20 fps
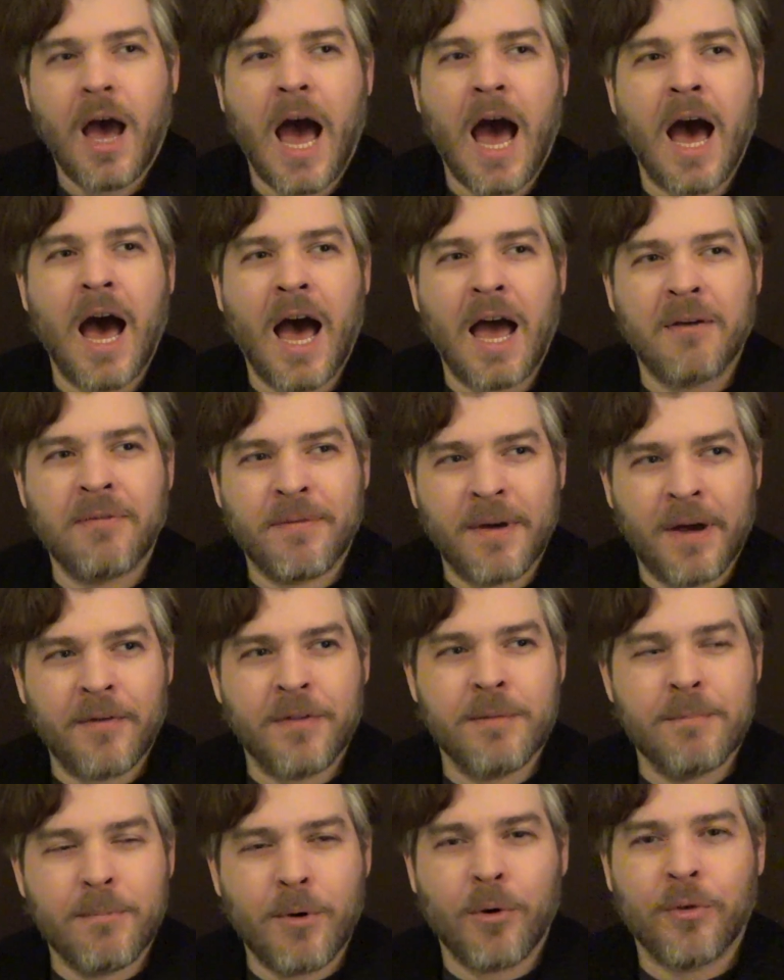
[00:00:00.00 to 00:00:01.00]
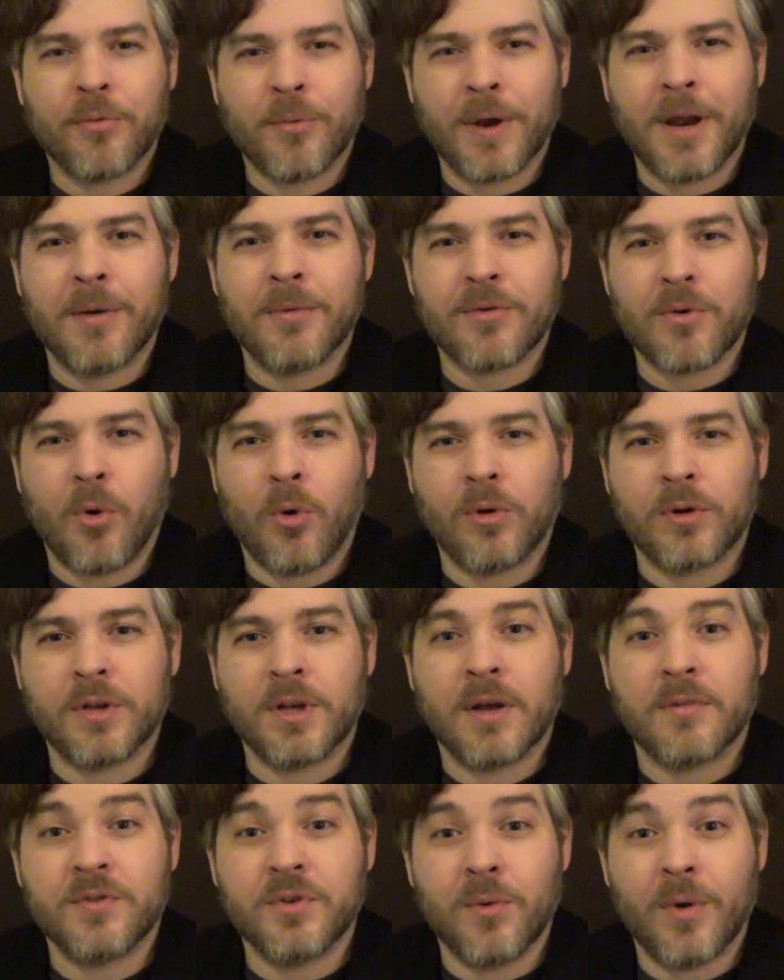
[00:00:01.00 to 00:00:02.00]
I found them both when I was old
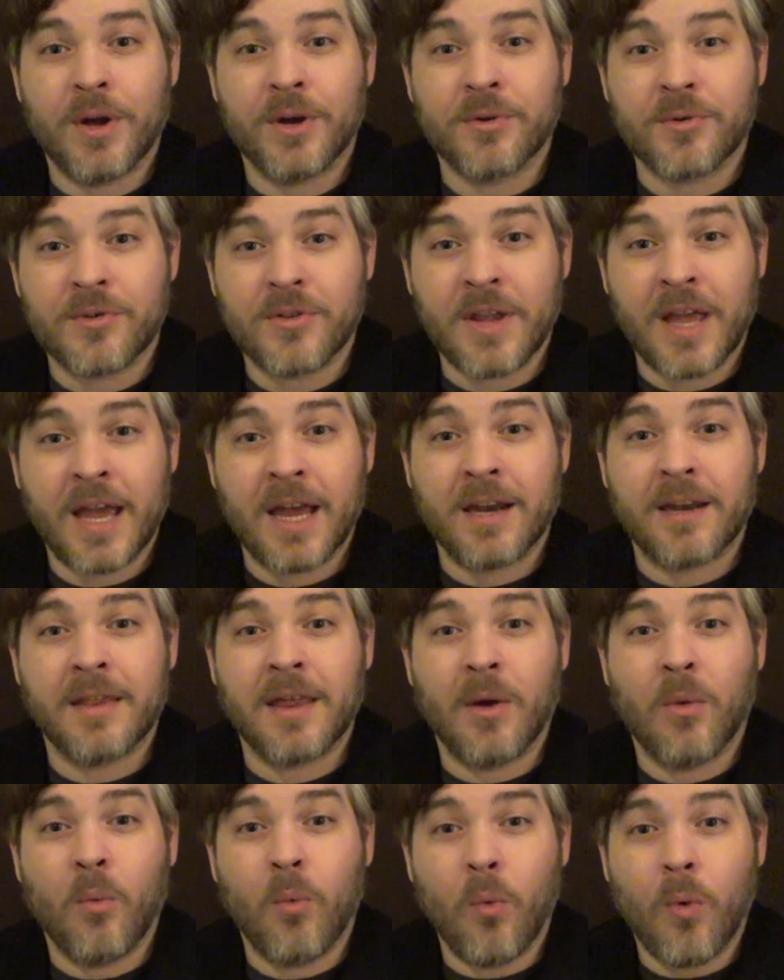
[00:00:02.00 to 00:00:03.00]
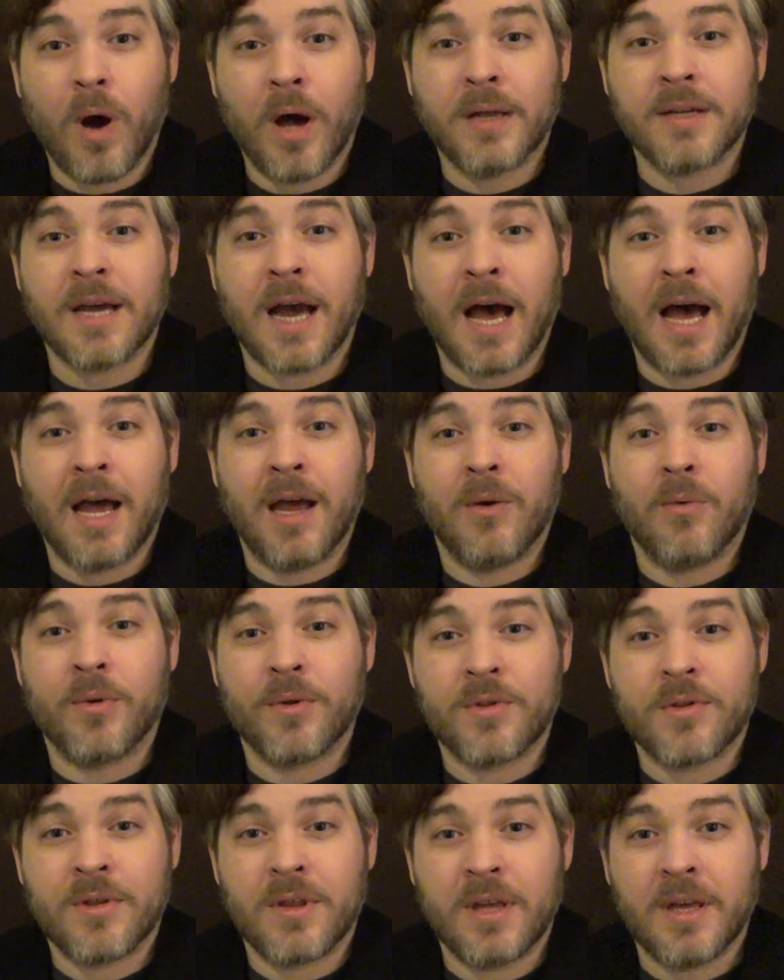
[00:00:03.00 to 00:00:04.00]
enough to understand that what I
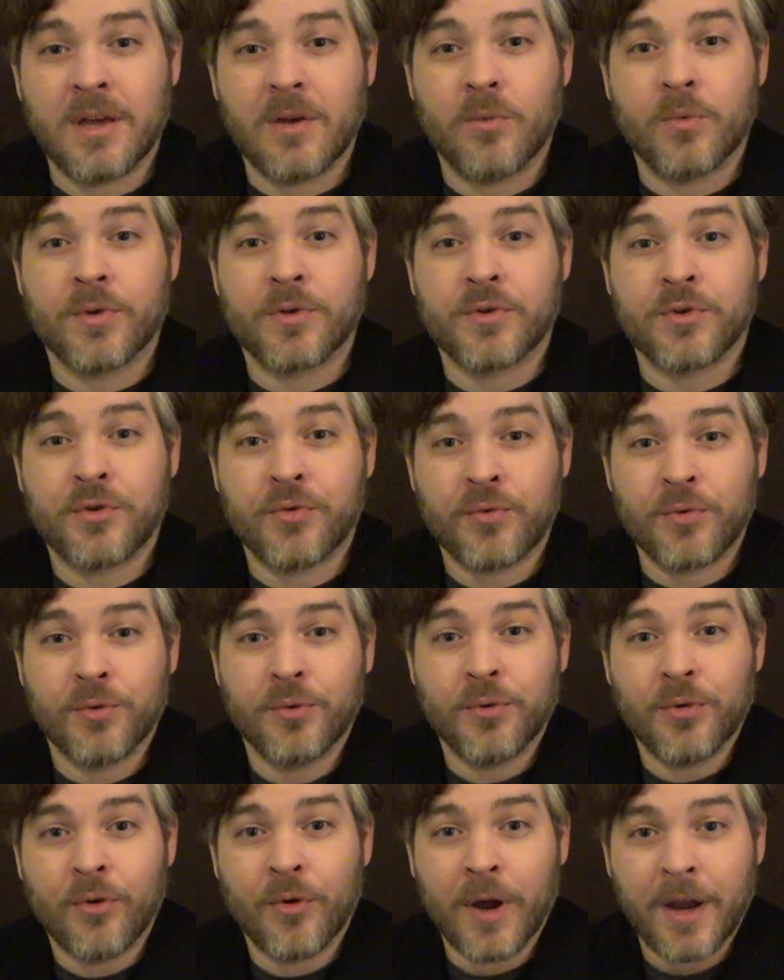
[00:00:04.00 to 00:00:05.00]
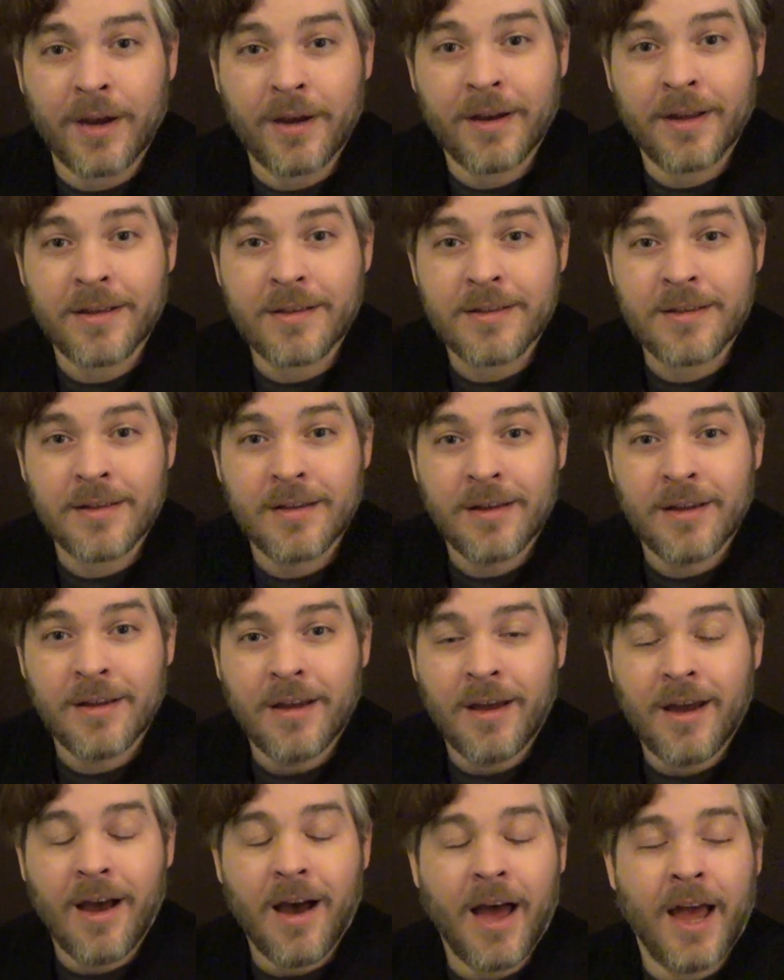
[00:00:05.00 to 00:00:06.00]
was seeing was true greatness,
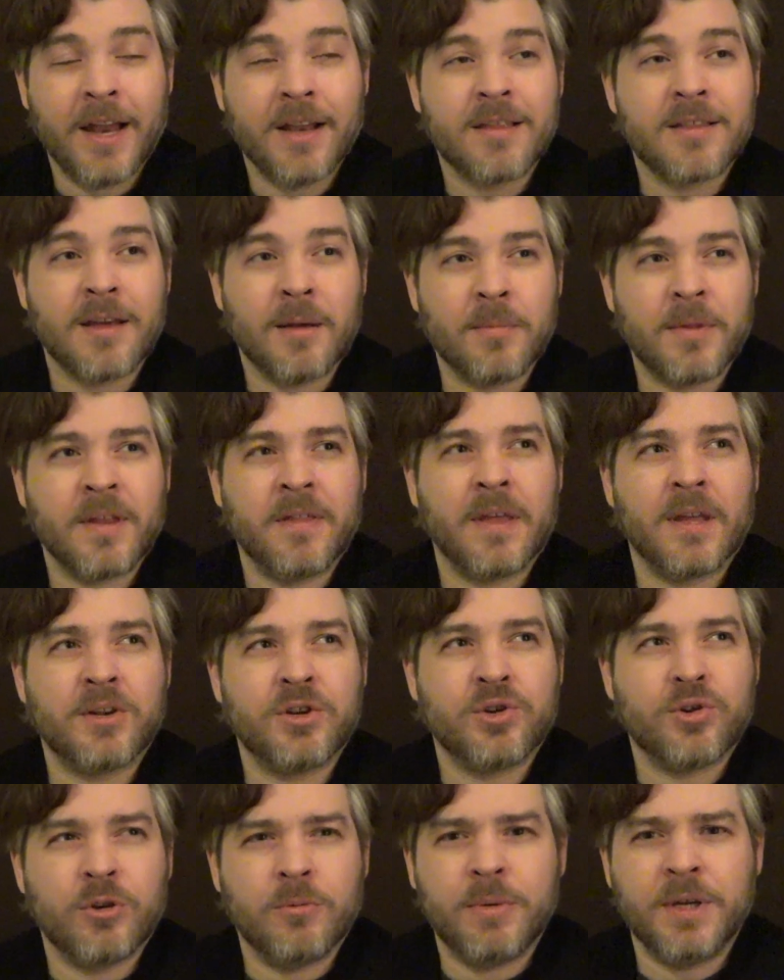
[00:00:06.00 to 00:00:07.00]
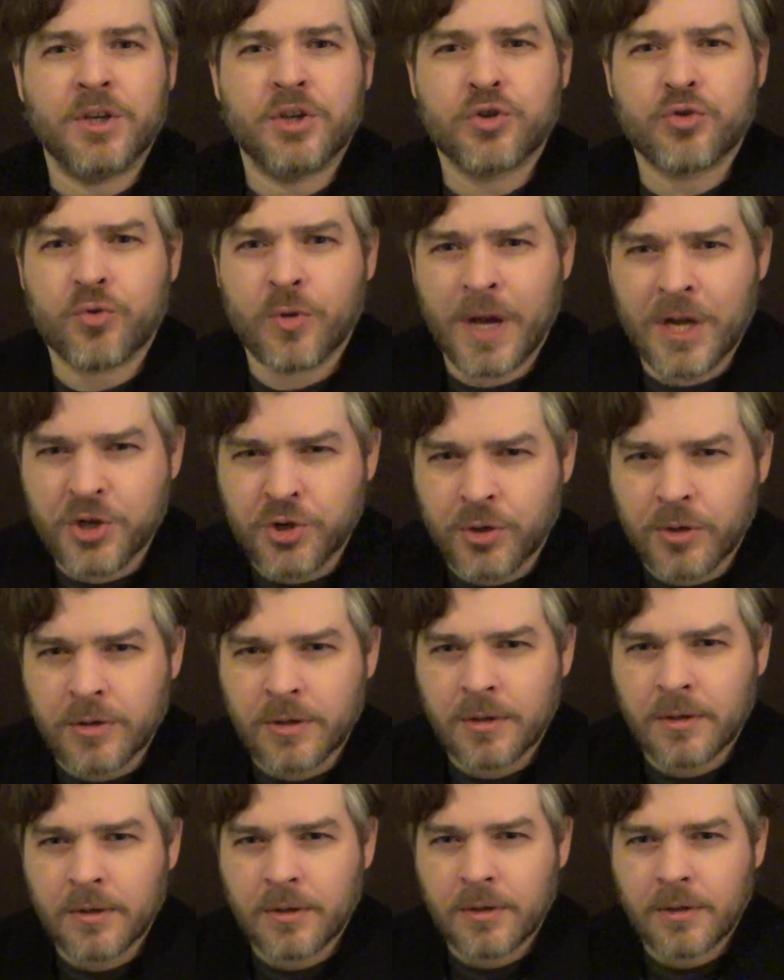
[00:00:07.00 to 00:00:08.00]
and something that should be treasured
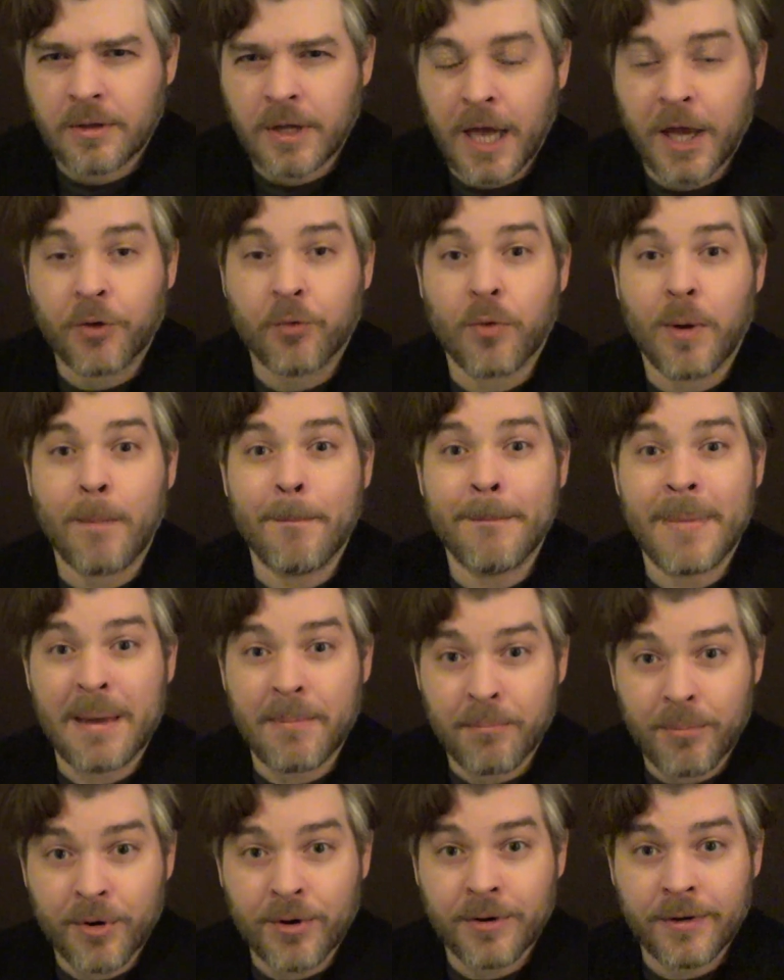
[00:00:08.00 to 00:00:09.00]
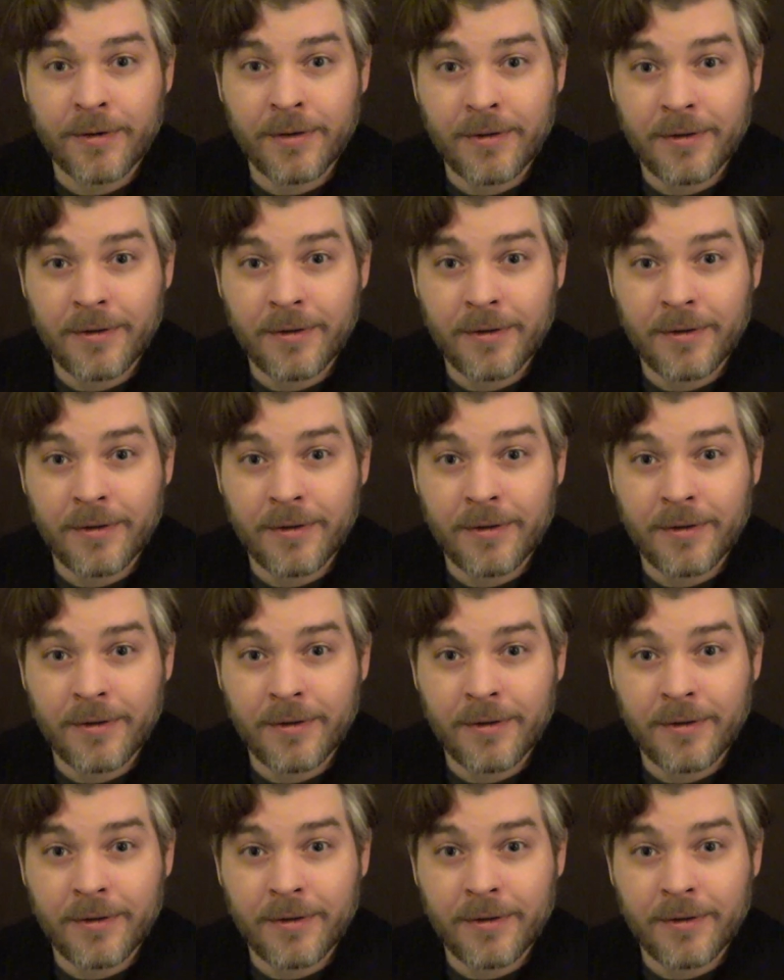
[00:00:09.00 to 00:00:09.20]
and remembered.